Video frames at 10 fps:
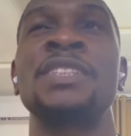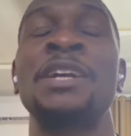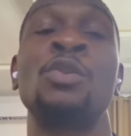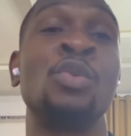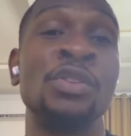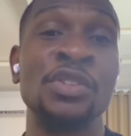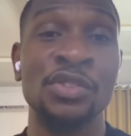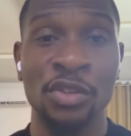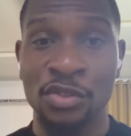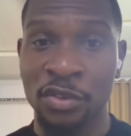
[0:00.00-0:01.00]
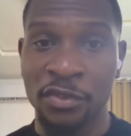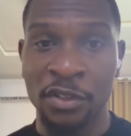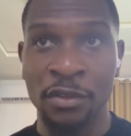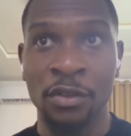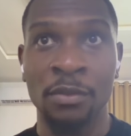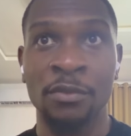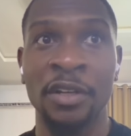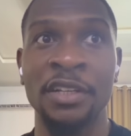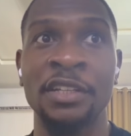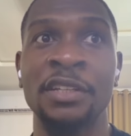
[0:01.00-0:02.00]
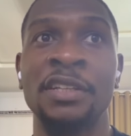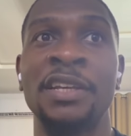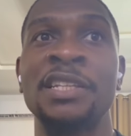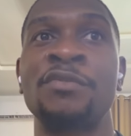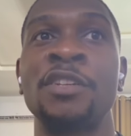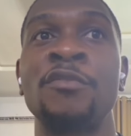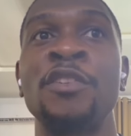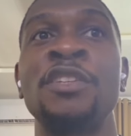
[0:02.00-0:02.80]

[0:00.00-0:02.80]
their only source of income, right? It gets really, really